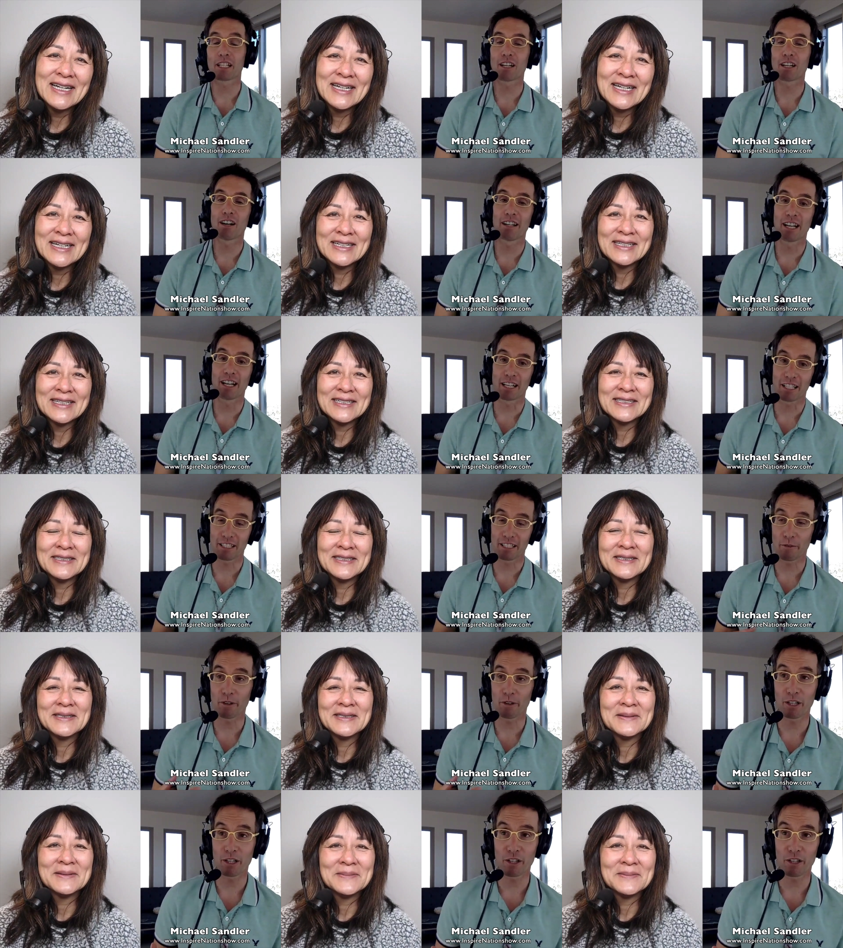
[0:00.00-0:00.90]
Speaker 1: the car yet because I
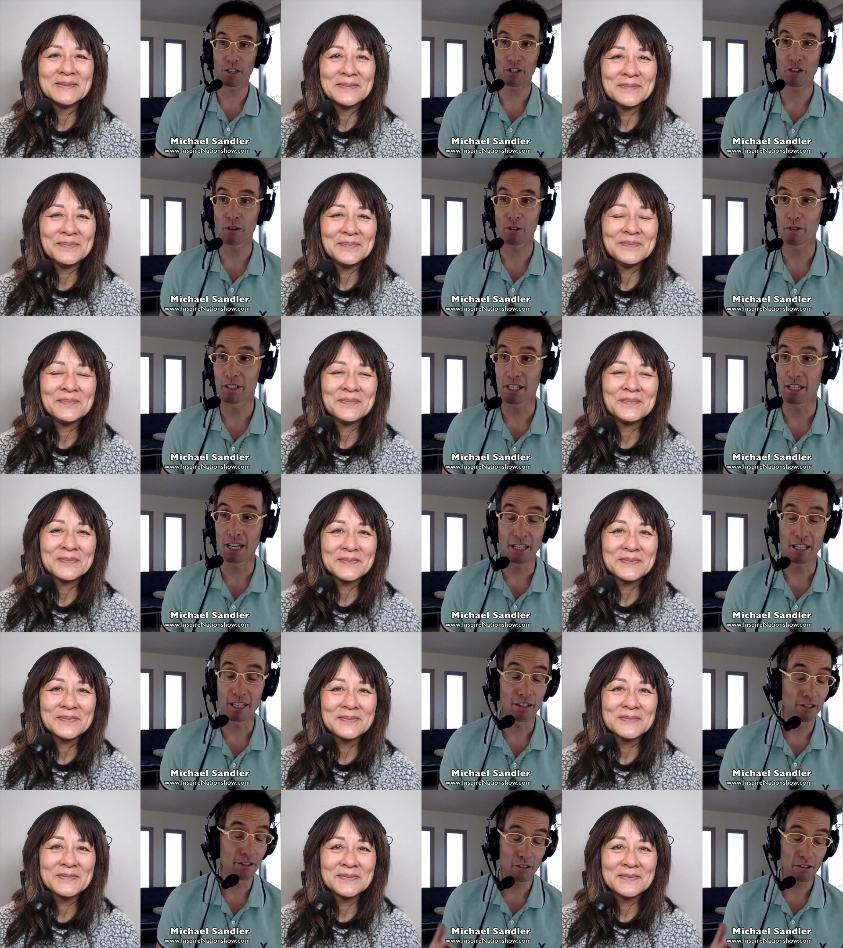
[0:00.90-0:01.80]
wanted to show him to Dane
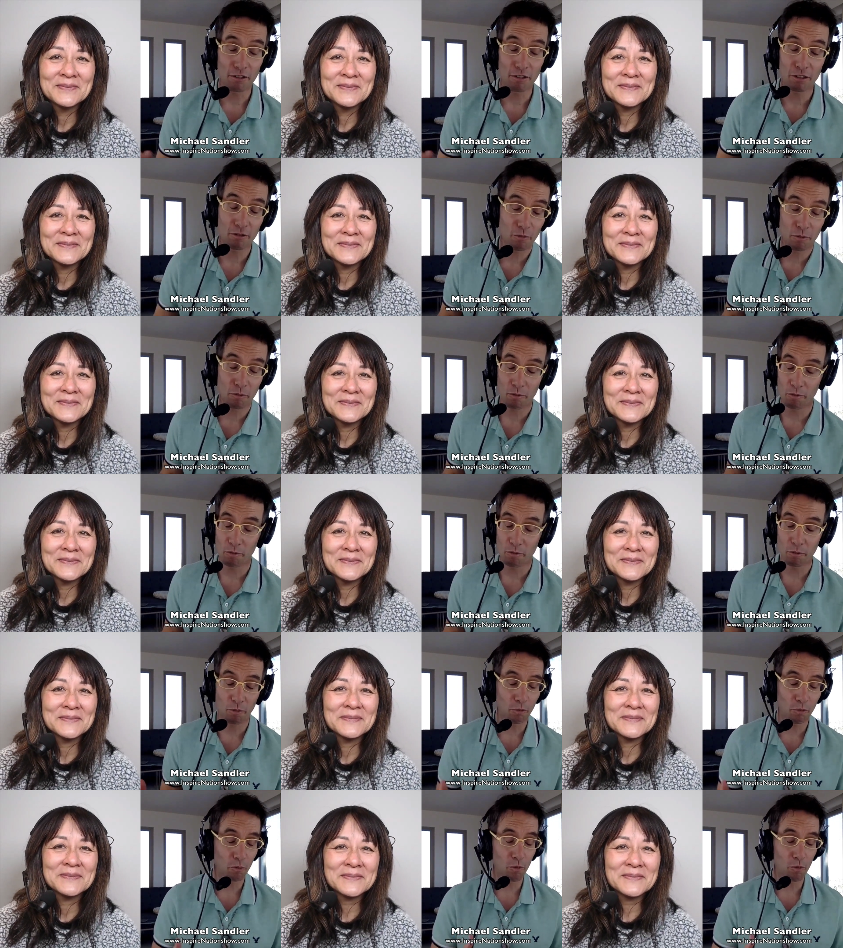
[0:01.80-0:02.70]
here. He's
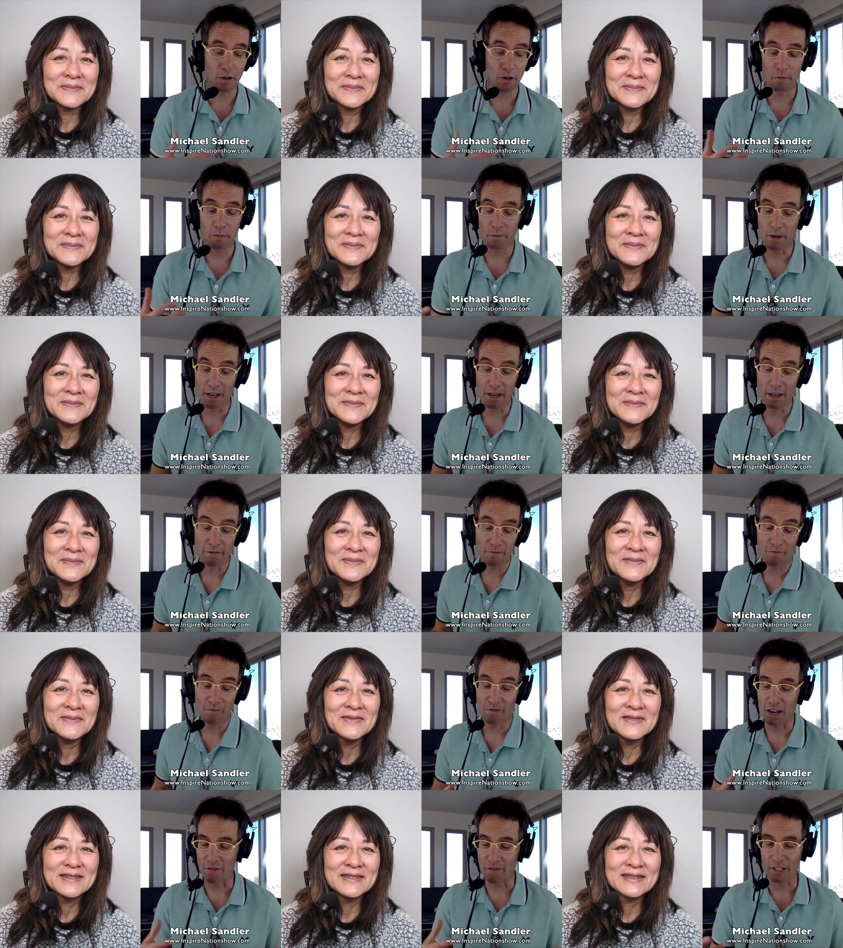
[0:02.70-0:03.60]
one of my
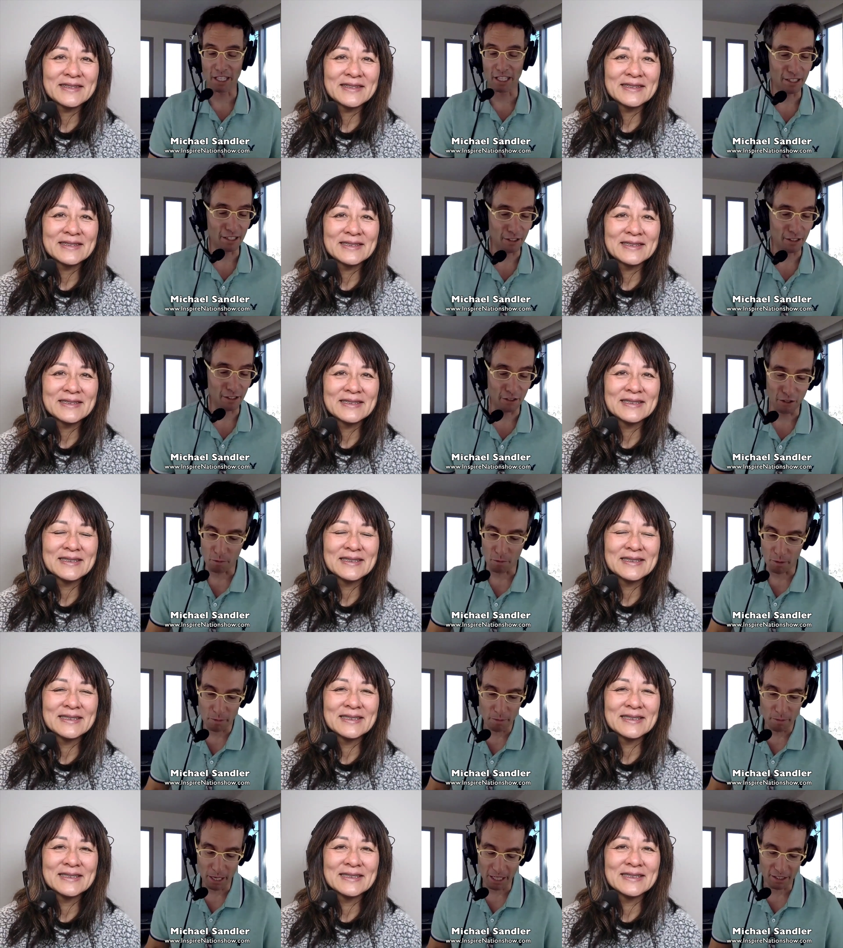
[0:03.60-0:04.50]
favorite guests and
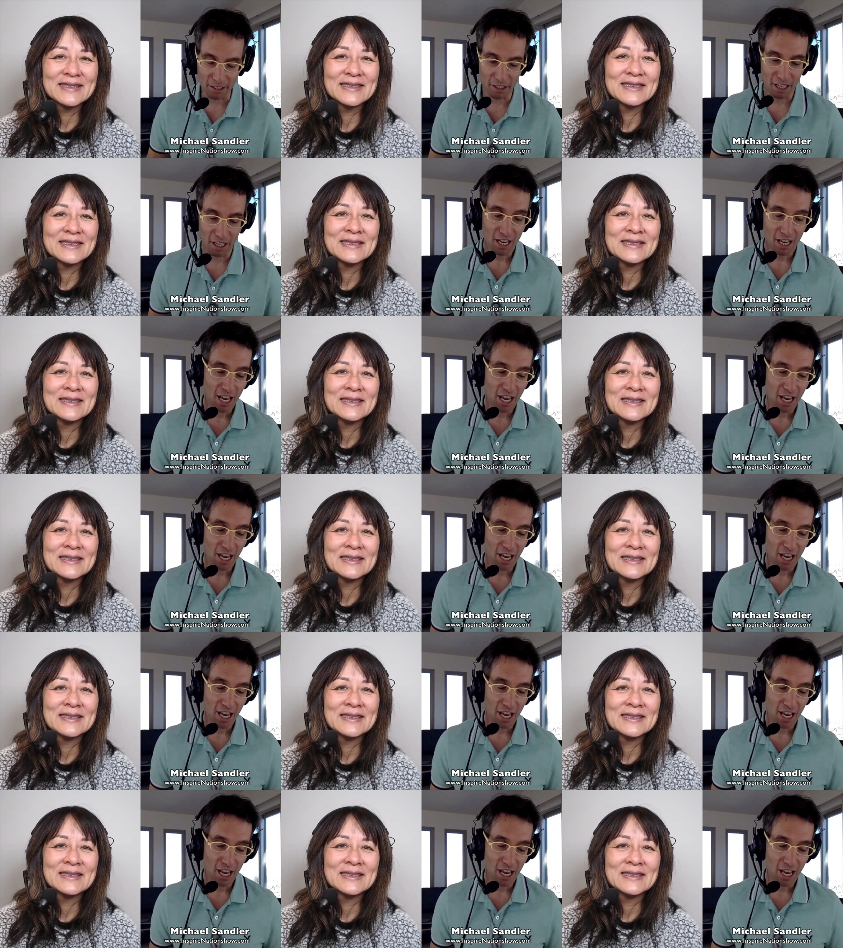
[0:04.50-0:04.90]
human beings.